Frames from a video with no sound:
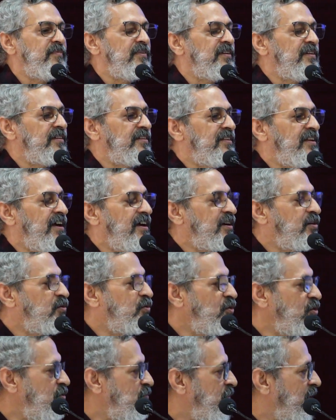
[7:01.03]
there
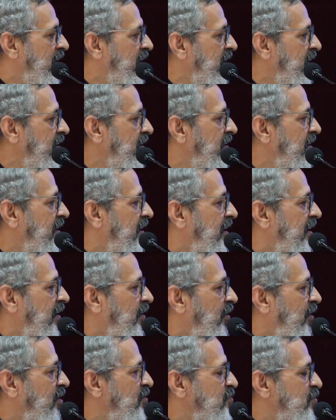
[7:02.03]
could be
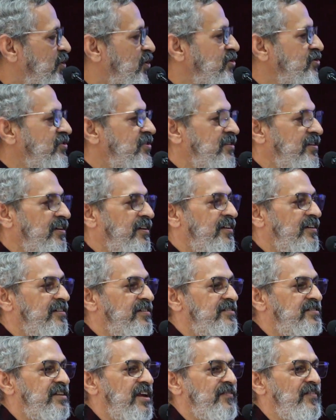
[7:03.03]
almost
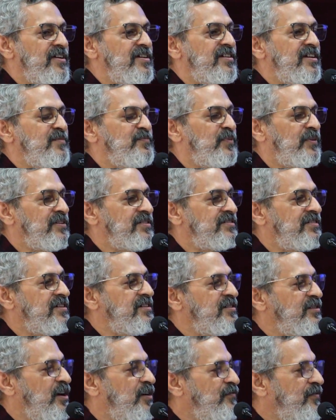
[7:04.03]

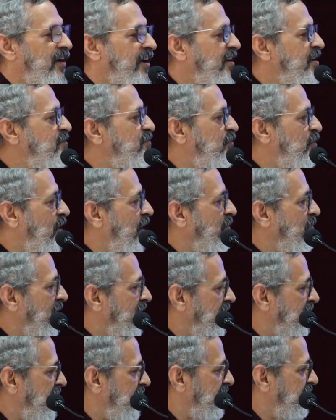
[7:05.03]
70% of
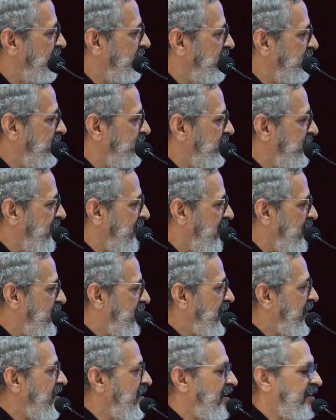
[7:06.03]
unemployment
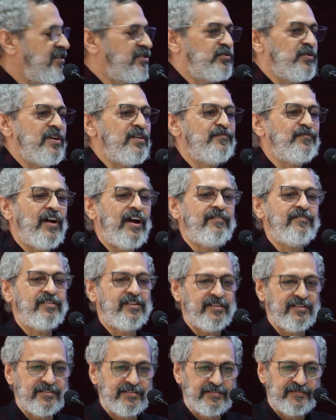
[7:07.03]
within next 25
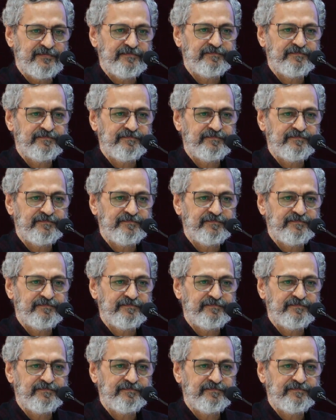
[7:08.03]
years.